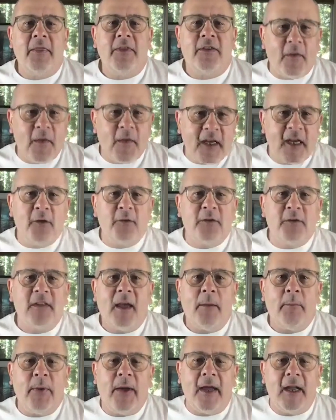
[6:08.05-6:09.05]
So they go to
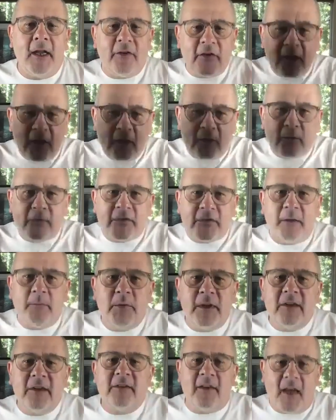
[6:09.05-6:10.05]
that page, and Google
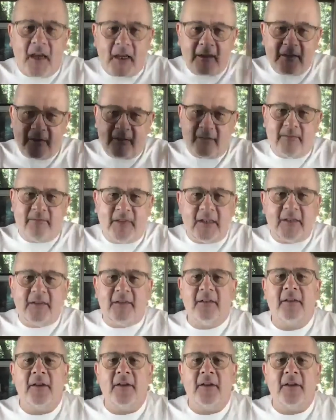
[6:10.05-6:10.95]
simply says, this,